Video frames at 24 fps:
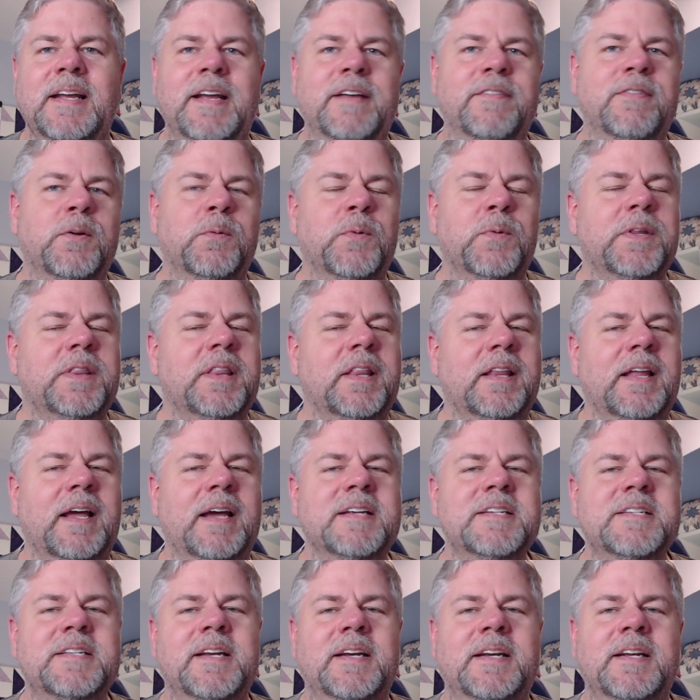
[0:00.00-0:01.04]
Even with the
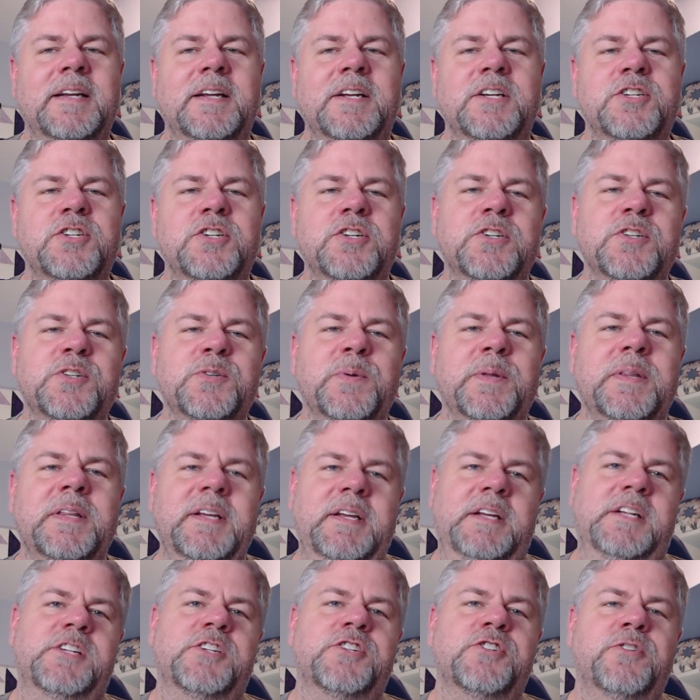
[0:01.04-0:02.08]
last second issues with
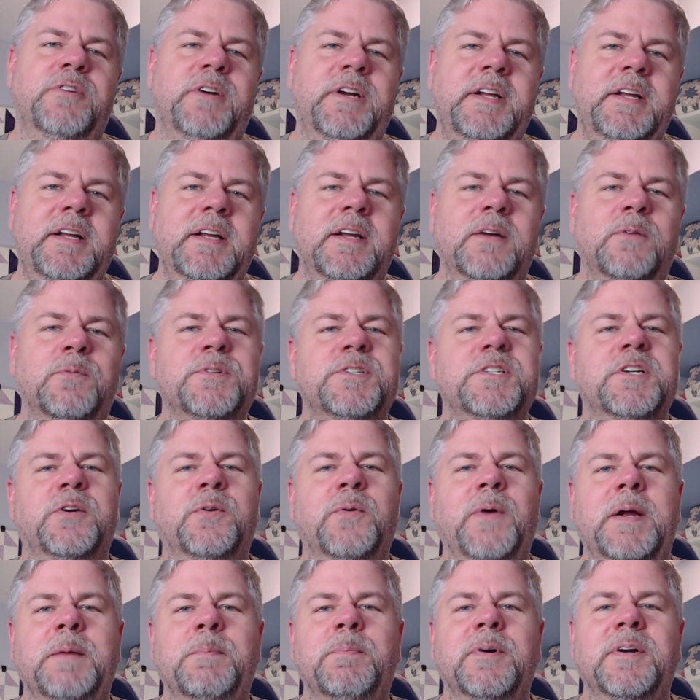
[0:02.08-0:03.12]
the injury, it was a
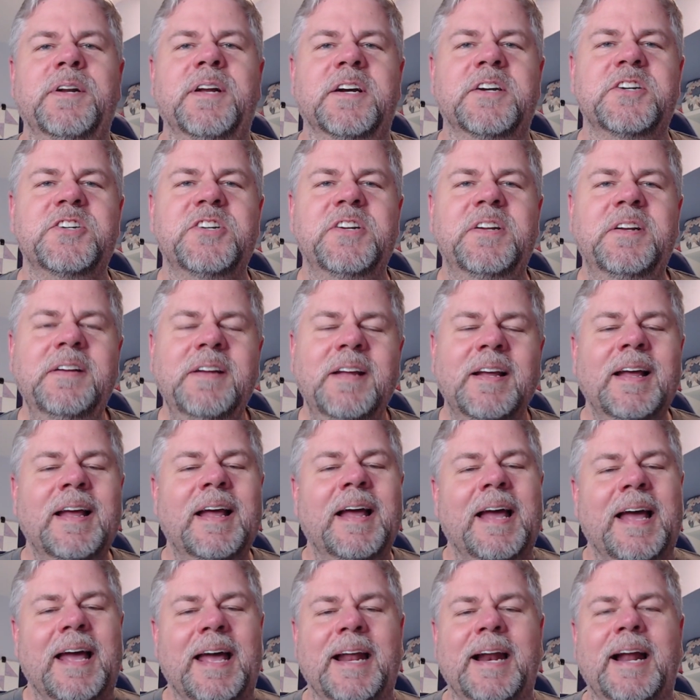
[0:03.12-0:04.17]
great production.
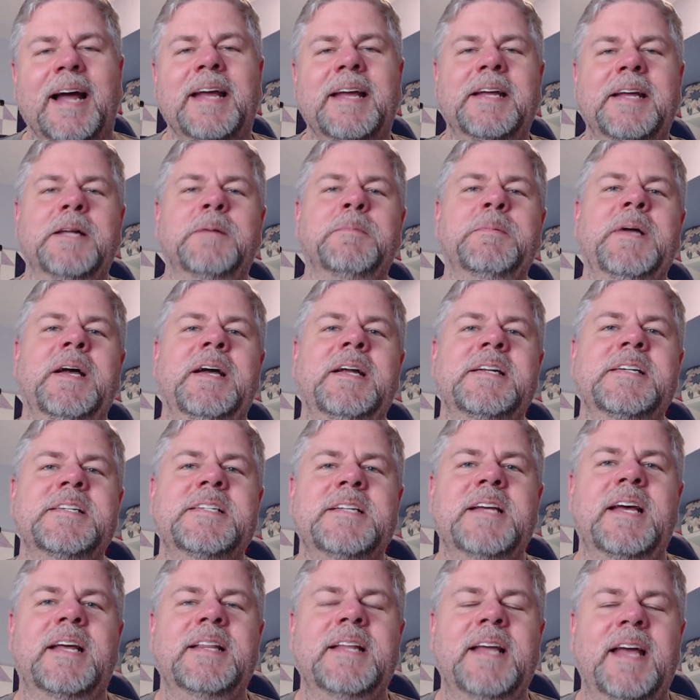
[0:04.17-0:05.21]
And I am kind
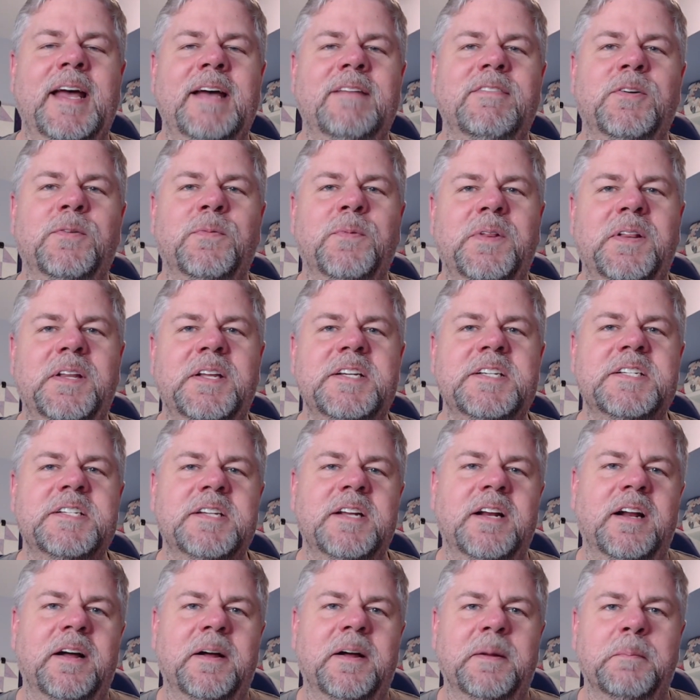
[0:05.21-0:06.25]
of sad they haven't
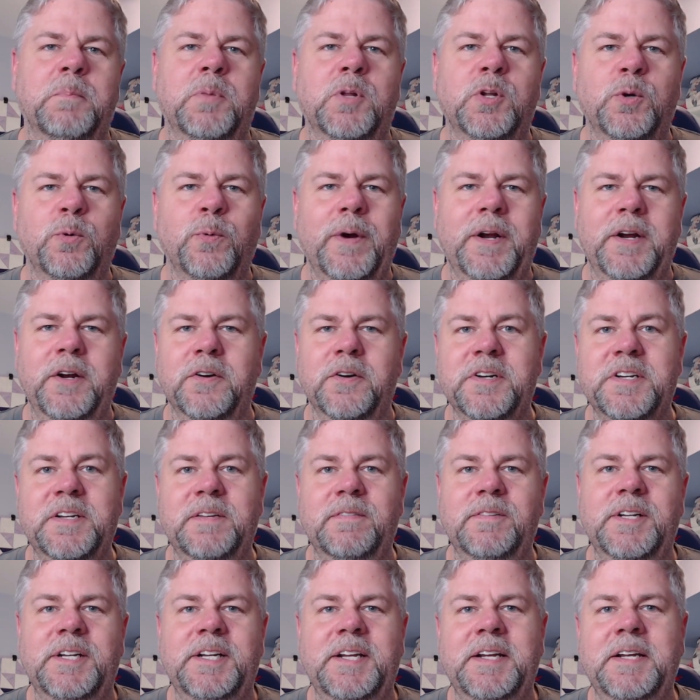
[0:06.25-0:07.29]
released it on Blu-ray or
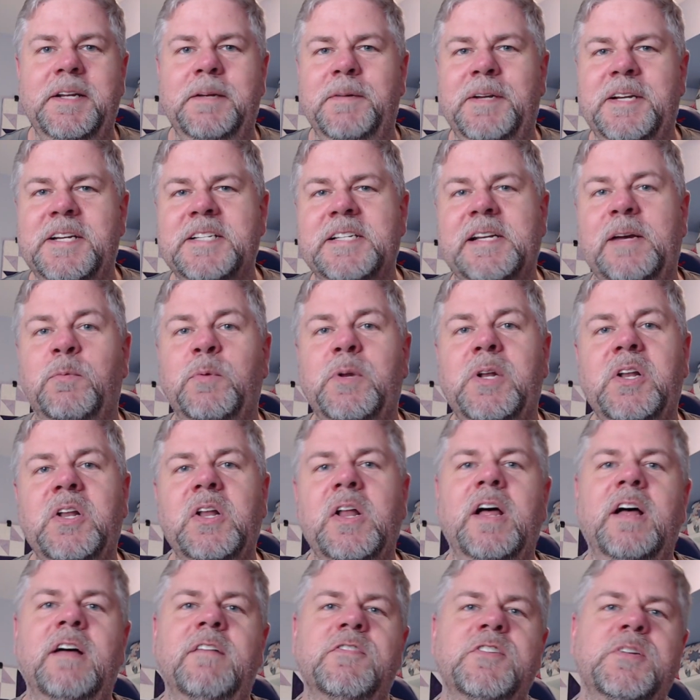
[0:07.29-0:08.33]
DVD because I would
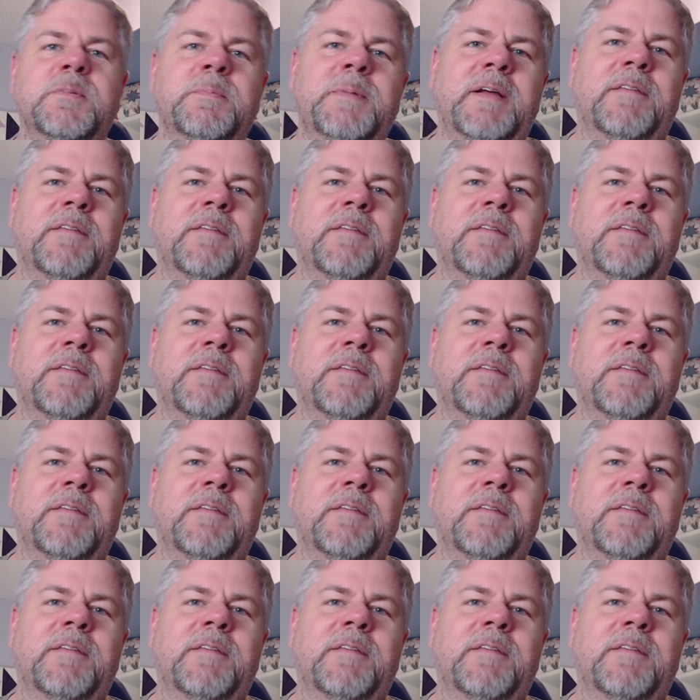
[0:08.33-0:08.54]
love to